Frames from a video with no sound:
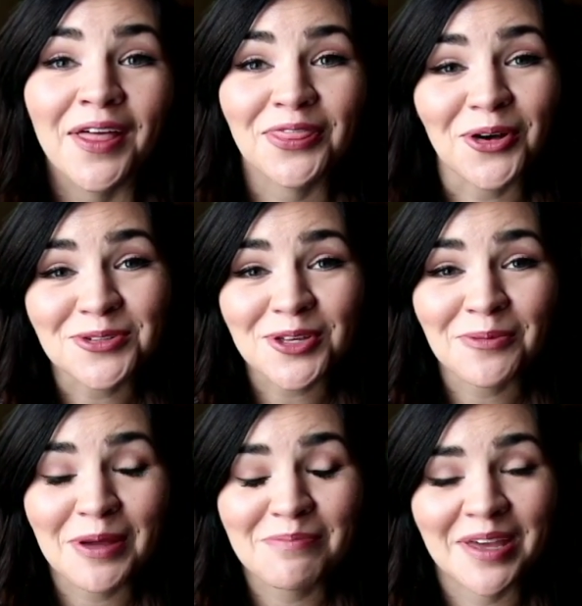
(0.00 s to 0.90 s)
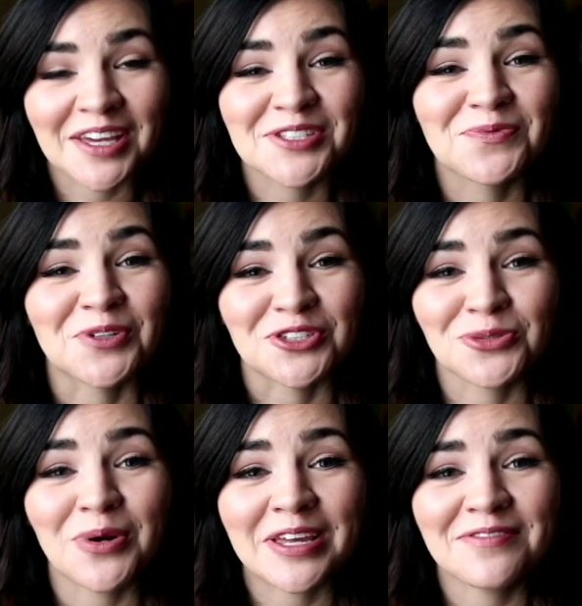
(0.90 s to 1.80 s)
Those are my picks for
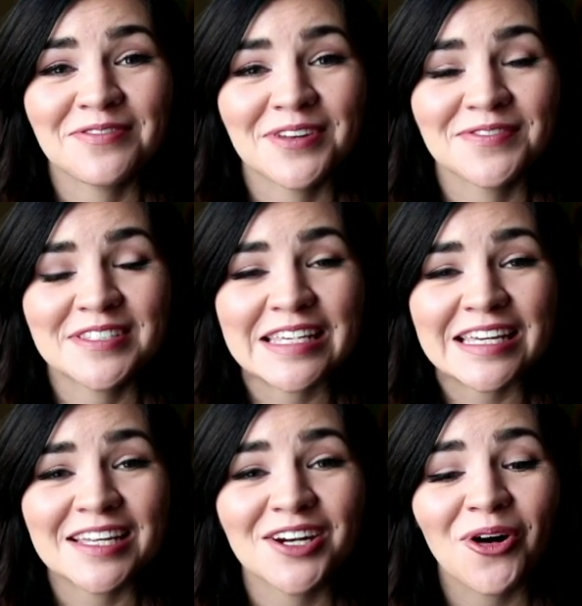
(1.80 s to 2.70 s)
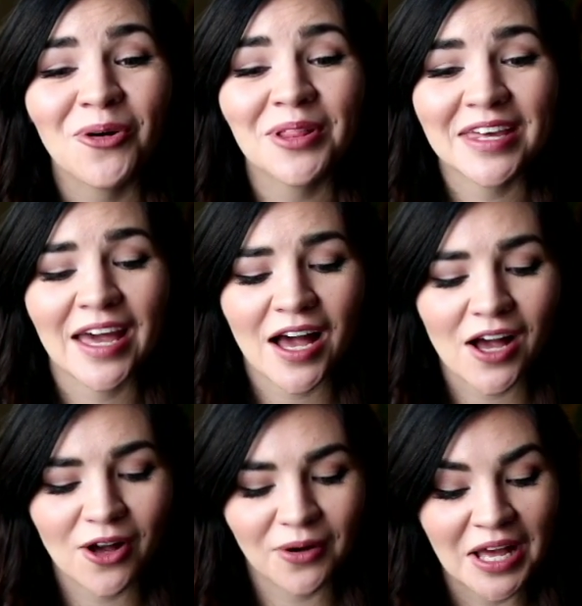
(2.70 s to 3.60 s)
2015. Holy
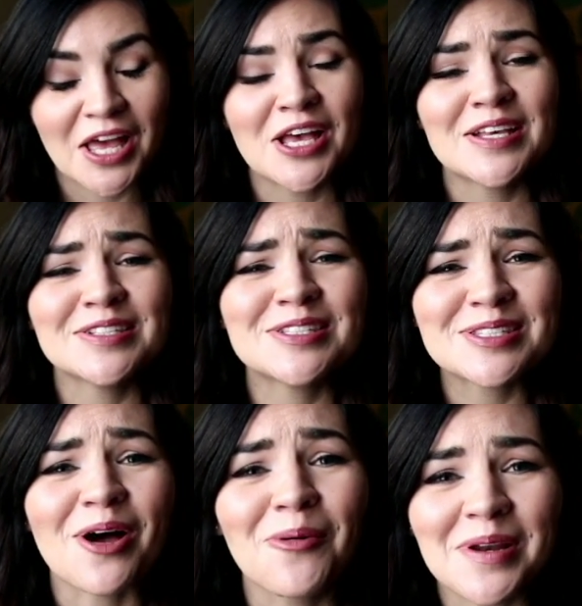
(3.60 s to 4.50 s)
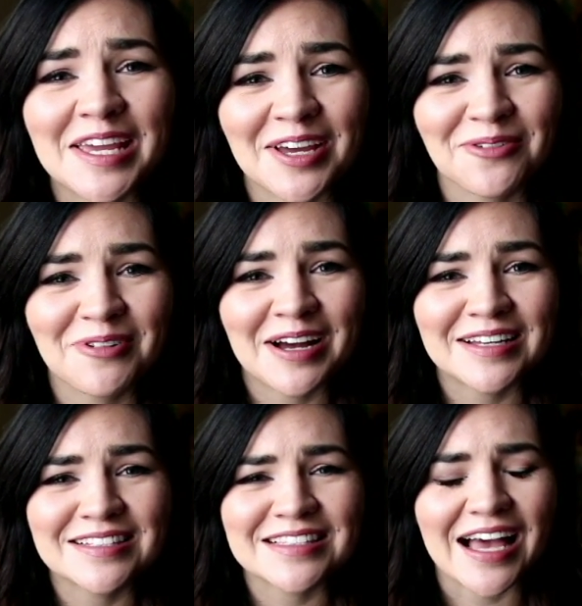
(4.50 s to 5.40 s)
cow, so many good
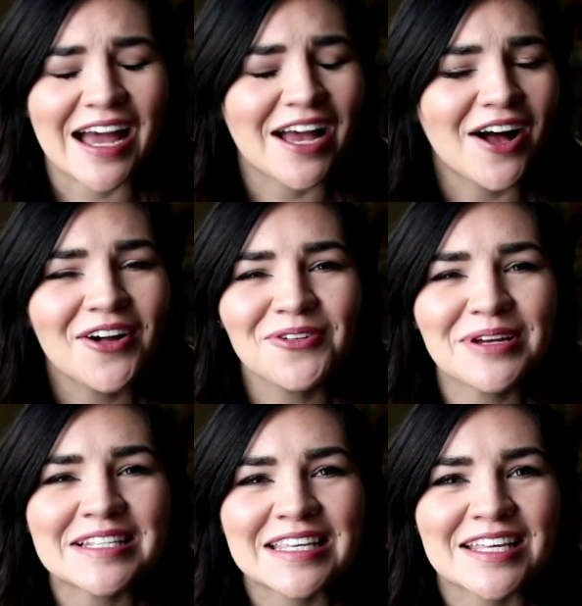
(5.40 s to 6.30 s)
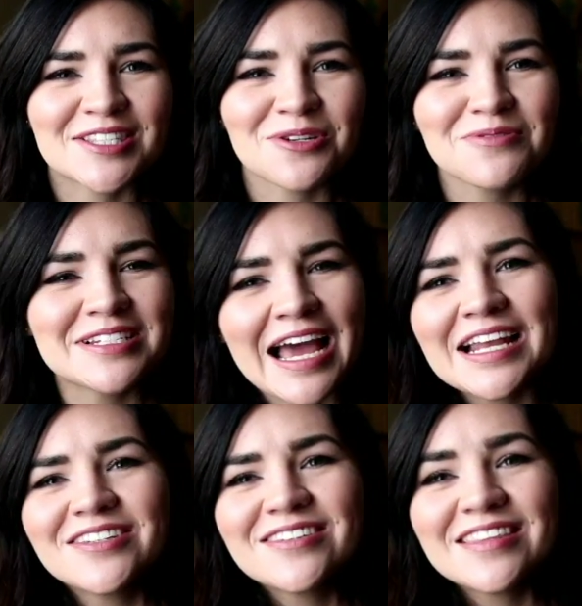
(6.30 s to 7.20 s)
ones. I always get so
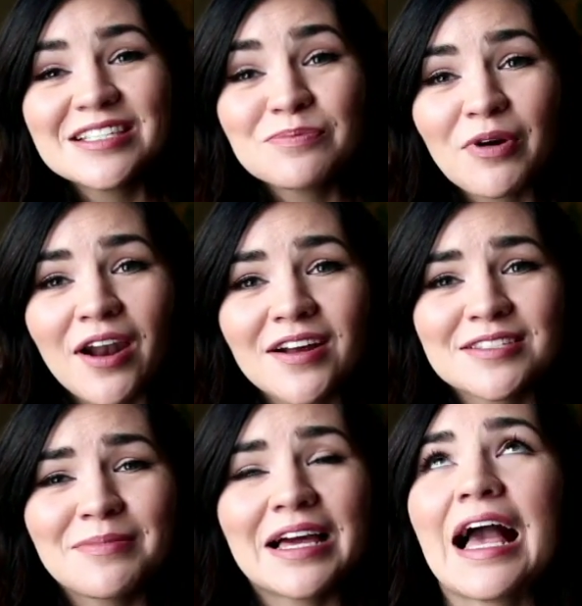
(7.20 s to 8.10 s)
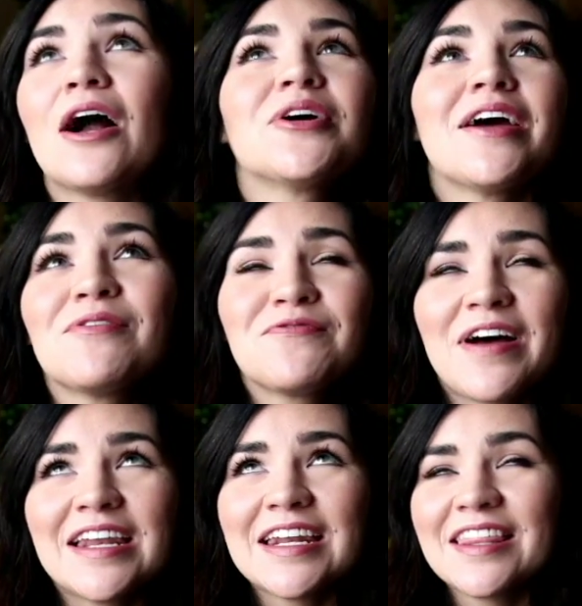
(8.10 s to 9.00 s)
attached to these products. I'm like, how could I ever
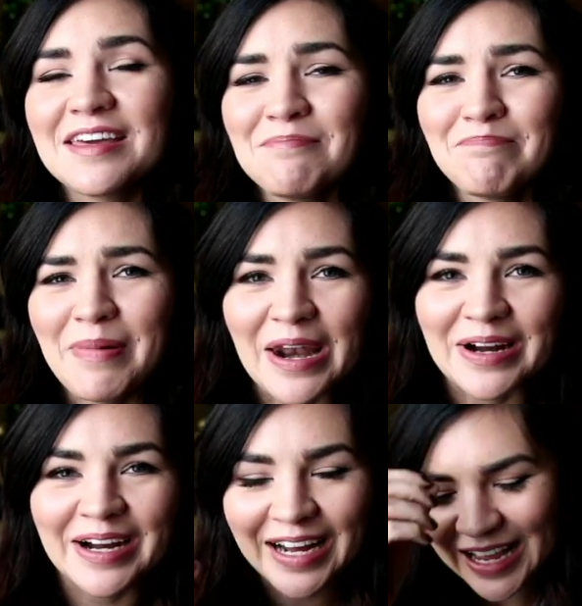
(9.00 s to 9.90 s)
find anything better?